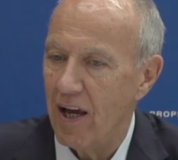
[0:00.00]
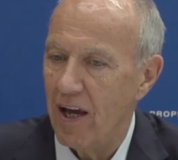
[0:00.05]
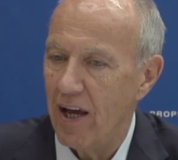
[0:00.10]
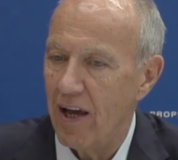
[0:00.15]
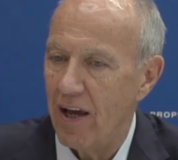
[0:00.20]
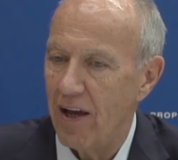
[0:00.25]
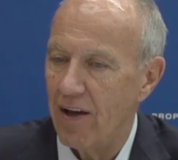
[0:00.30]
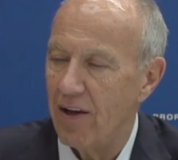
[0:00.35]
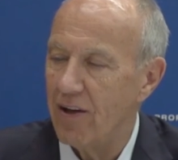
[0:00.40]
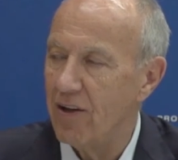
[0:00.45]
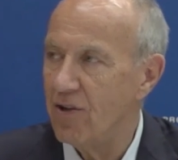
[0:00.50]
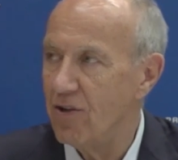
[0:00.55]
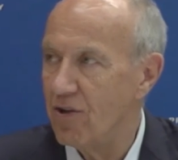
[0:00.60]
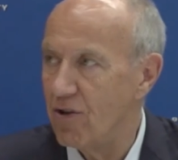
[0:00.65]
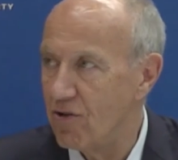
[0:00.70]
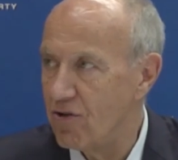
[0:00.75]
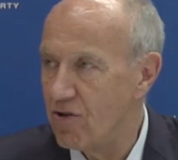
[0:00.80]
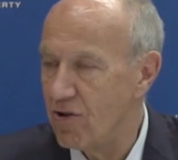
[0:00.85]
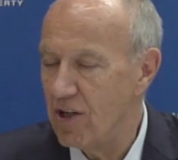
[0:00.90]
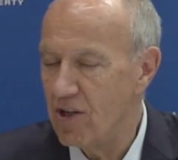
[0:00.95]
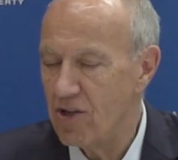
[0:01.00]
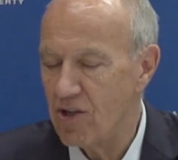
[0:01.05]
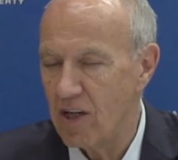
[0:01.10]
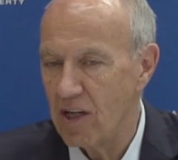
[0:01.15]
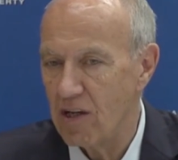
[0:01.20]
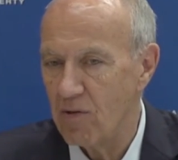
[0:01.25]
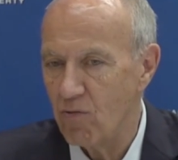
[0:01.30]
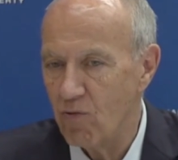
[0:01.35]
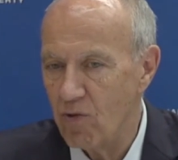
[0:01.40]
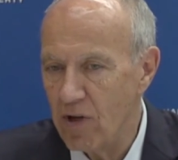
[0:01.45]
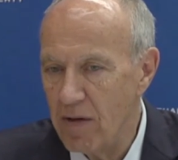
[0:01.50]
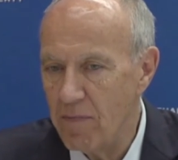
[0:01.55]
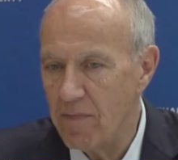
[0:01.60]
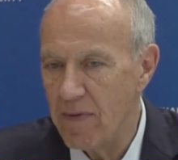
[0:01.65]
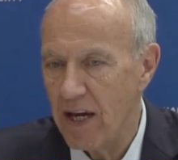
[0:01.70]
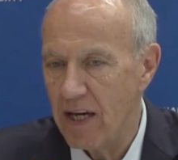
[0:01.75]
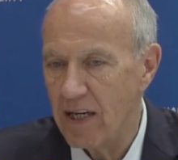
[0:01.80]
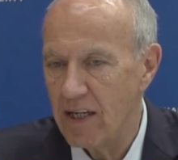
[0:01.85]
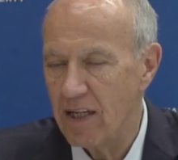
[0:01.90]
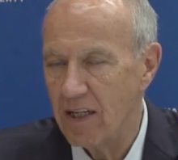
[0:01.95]
you know, traditionally we
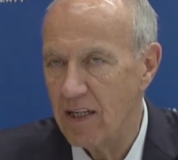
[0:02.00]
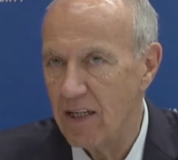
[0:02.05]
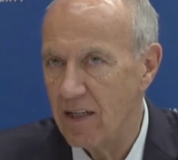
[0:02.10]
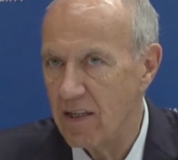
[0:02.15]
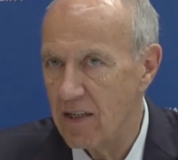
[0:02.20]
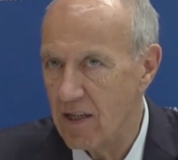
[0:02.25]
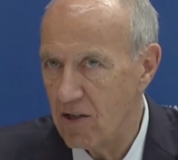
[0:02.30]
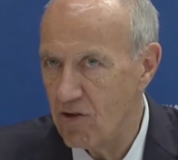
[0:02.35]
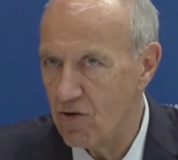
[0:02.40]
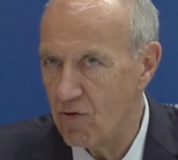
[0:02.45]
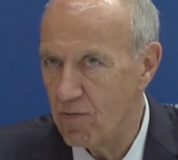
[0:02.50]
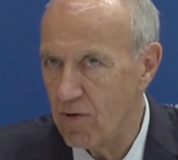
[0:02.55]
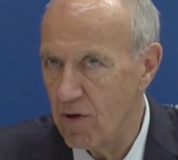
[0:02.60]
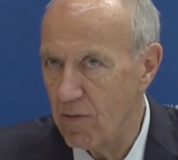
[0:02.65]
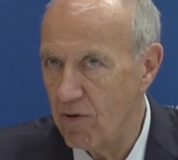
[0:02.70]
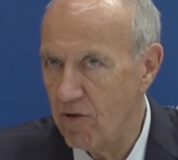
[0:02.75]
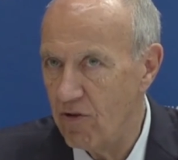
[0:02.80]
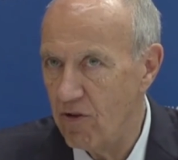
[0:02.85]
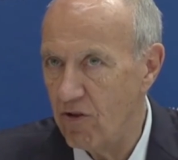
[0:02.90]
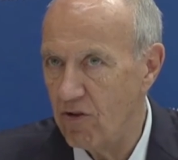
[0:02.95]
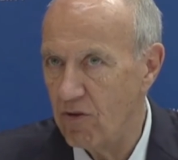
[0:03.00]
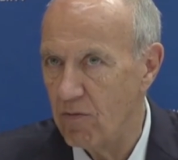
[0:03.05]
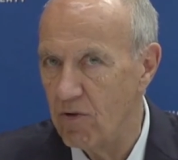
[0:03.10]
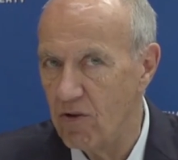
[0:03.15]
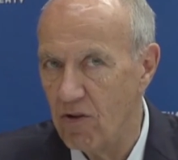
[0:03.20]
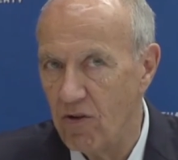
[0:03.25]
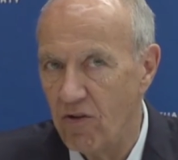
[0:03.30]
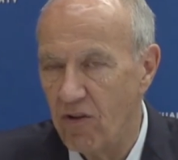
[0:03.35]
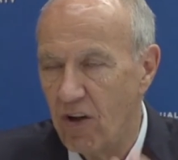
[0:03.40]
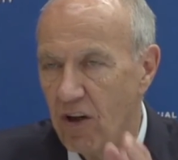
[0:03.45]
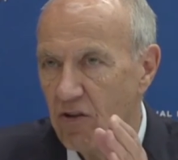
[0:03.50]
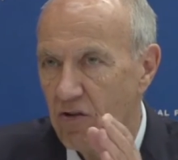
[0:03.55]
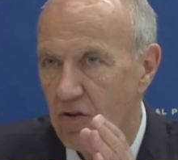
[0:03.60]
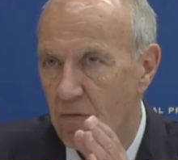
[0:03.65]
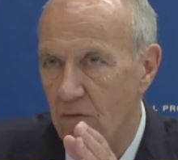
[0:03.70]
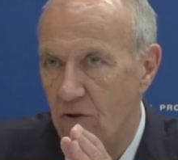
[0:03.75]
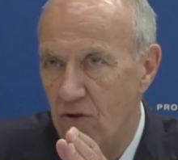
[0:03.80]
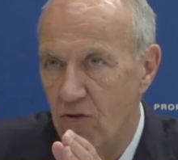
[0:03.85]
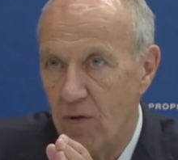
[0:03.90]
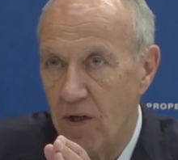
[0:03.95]
make in the intellectual property system a
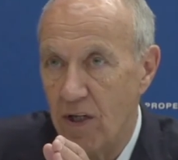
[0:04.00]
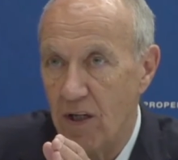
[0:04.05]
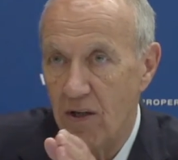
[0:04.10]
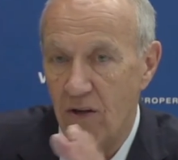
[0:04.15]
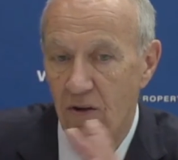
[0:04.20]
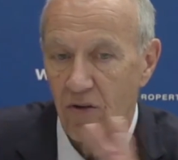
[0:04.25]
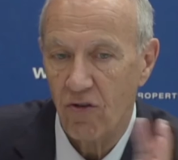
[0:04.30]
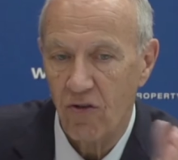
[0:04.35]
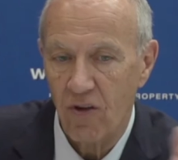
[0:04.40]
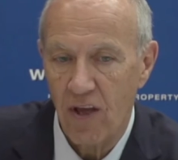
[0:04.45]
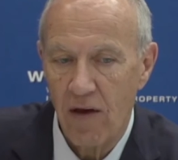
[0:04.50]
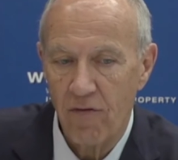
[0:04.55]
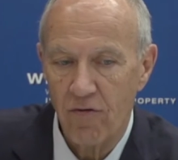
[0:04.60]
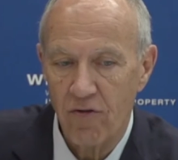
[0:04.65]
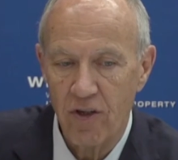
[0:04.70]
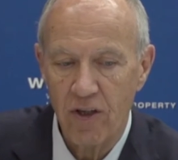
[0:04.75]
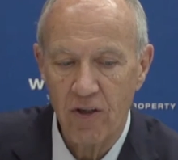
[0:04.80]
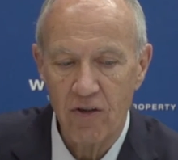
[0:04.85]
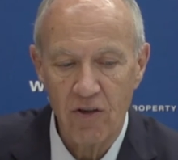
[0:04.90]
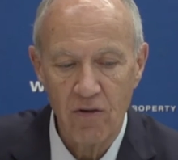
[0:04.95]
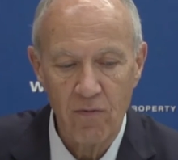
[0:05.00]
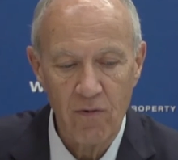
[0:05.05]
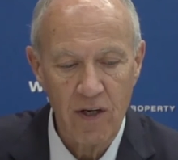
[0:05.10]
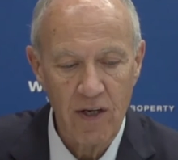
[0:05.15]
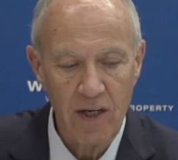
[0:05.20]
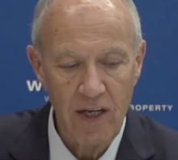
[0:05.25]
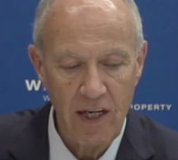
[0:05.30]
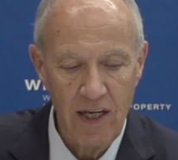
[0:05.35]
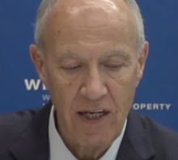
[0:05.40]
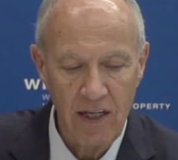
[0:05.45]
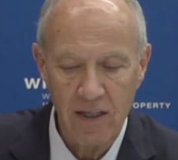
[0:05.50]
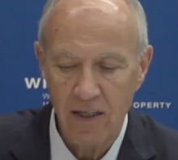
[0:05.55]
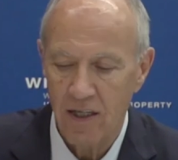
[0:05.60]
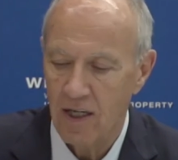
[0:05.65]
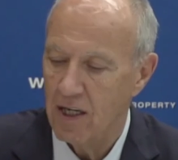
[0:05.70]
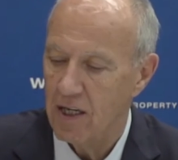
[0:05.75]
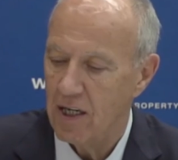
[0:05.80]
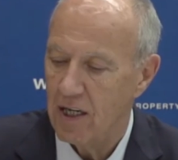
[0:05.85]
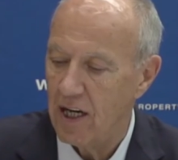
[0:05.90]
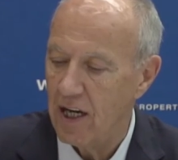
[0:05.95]
distinction between a discovery on the one hand
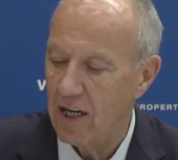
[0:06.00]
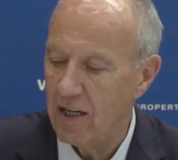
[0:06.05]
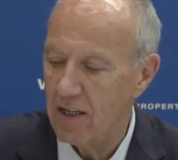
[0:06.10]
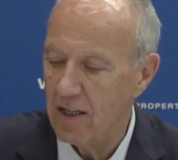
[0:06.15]
and